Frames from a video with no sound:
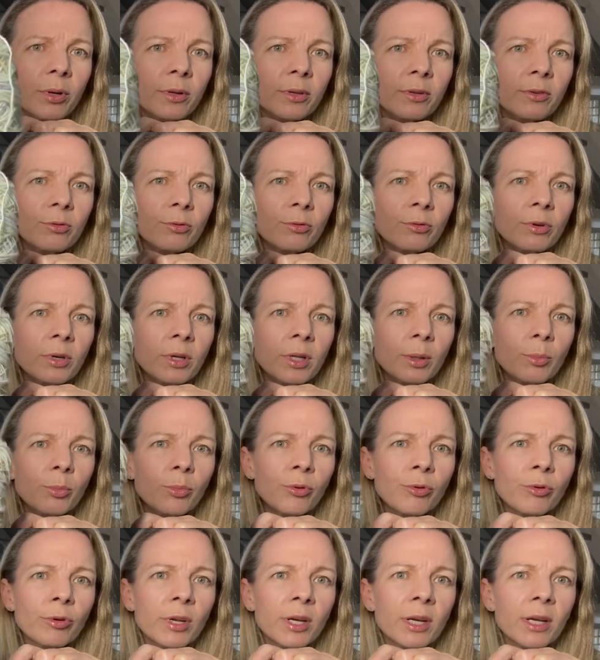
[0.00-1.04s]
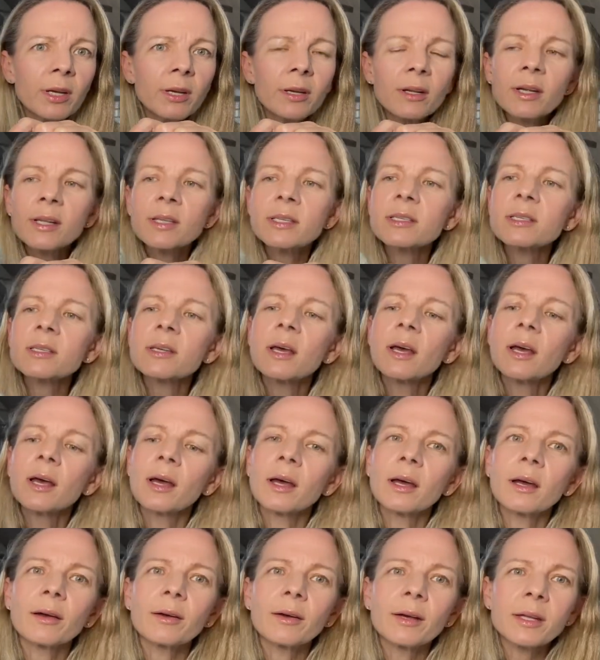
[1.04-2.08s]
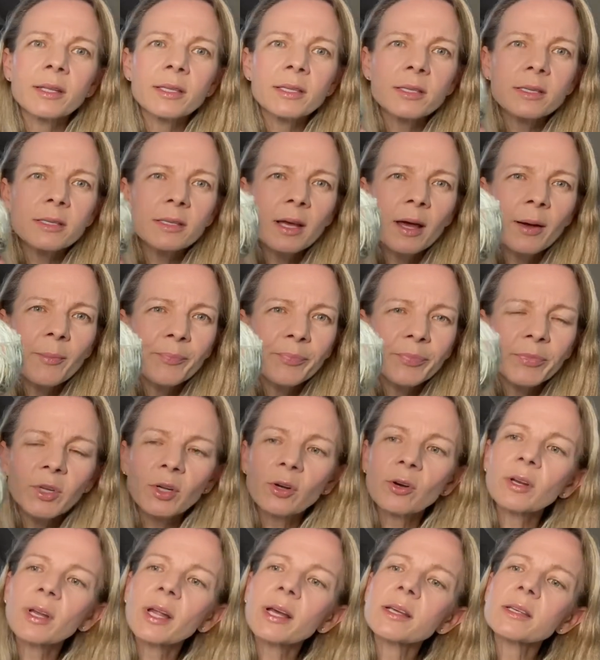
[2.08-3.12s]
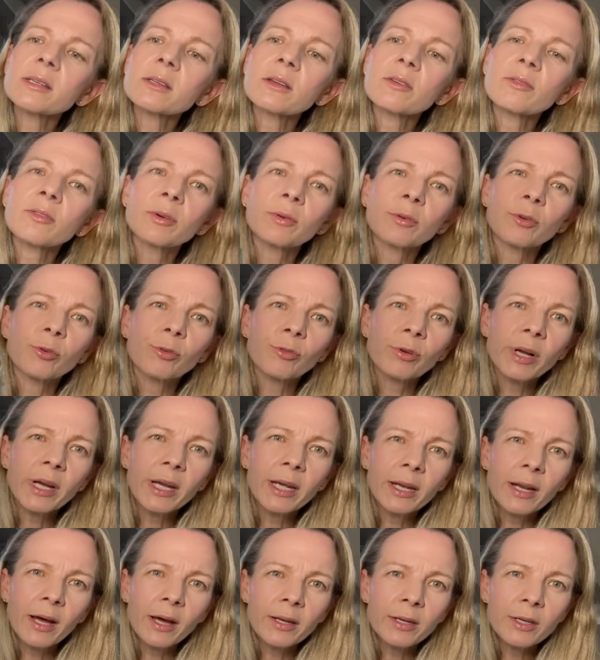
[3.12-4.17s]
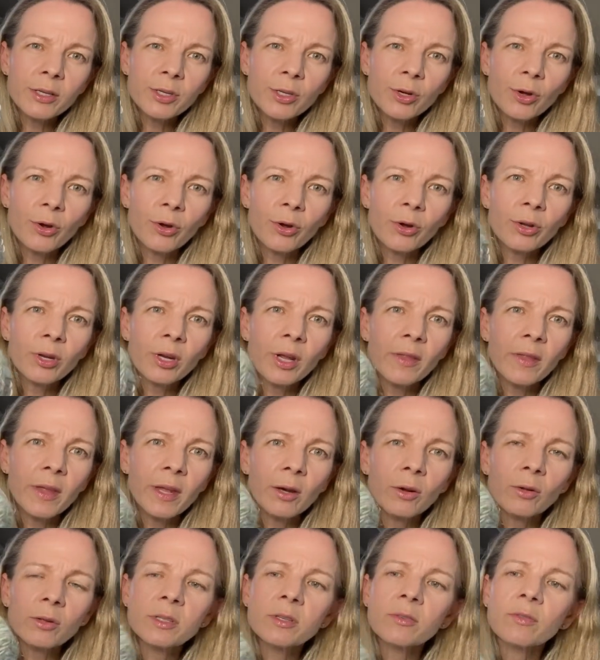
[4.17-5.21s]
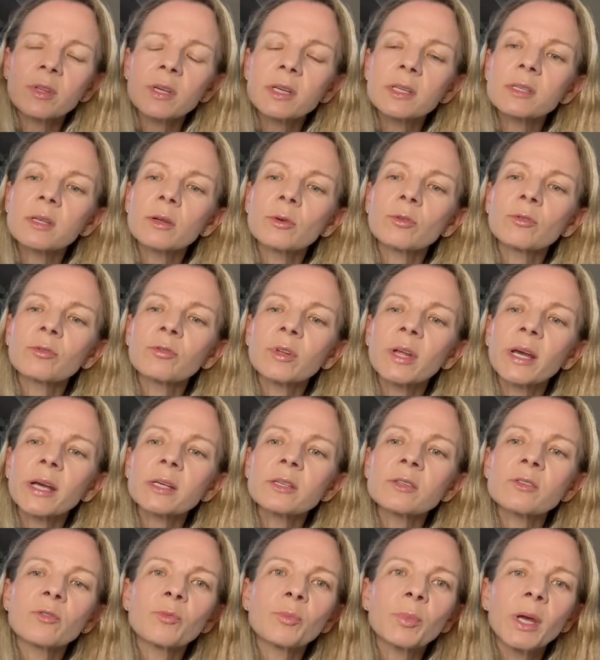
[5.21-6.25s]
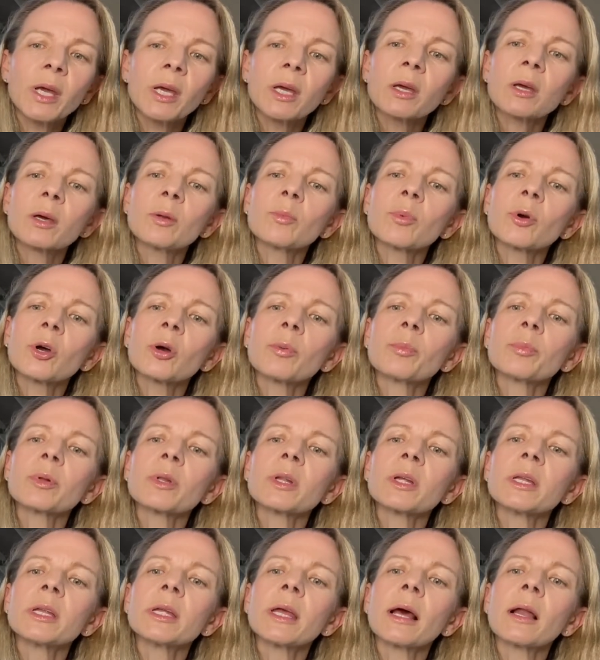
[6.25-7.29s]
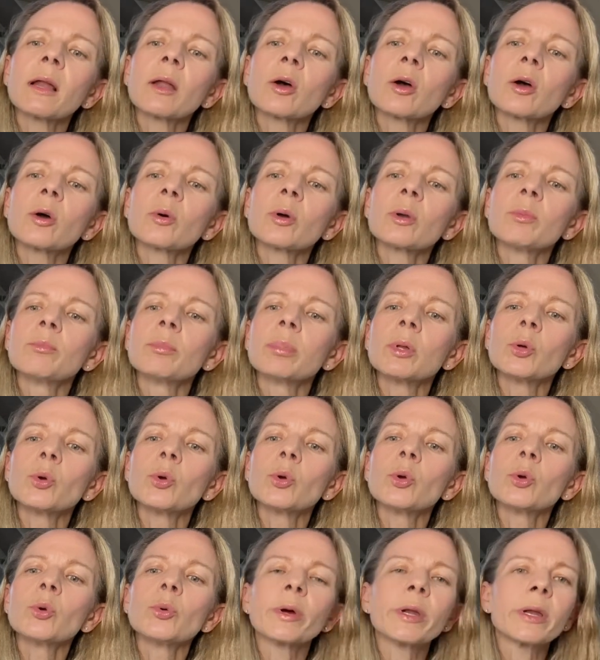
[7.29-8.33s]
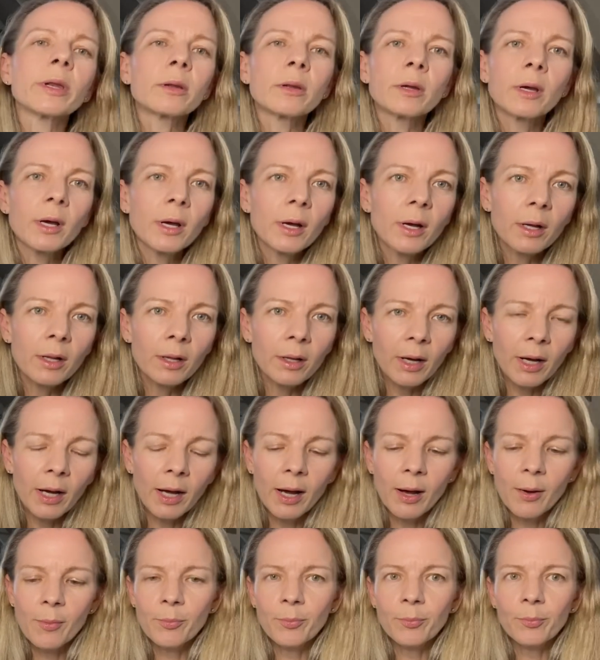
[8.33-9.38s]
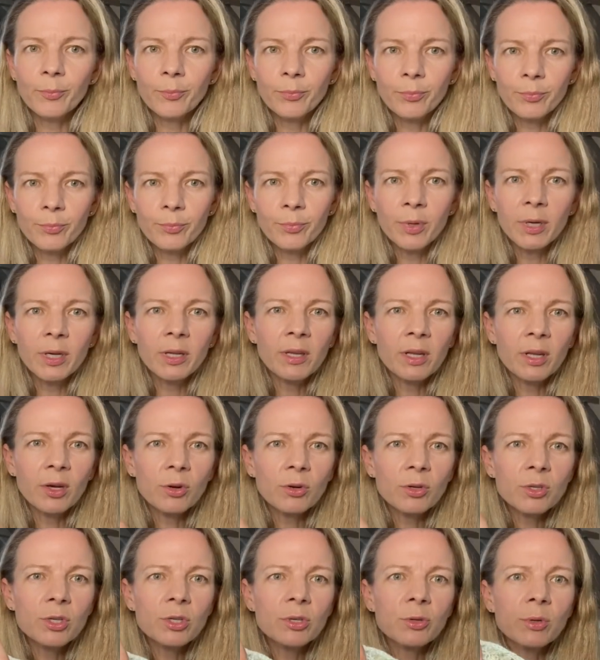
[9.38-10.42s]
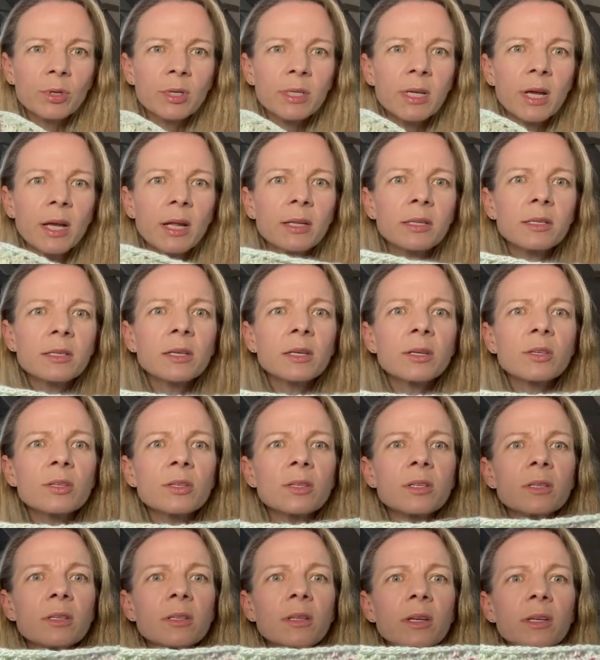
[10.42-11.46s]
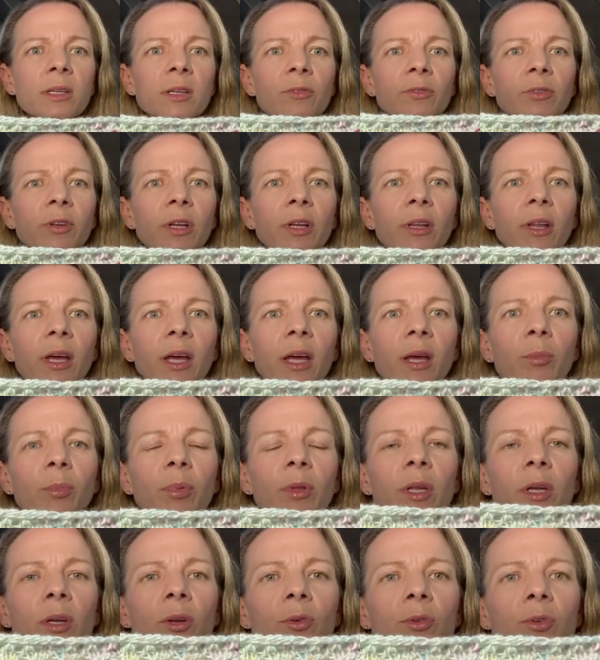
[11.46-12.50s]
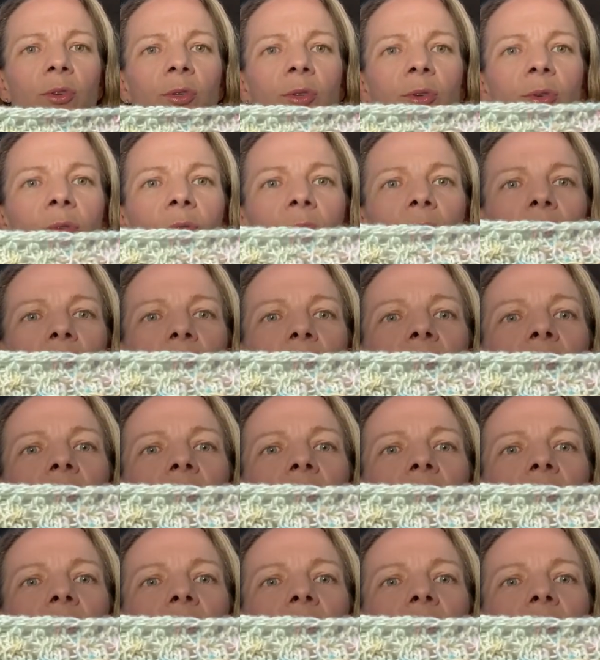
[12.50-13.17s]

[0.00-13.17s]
It's really pretty. It's got like sort of a green undertone, and then lots of these little flecks of pink and purple and yellow and blue, and but they're not too intense. They're definitely there, but they're not too.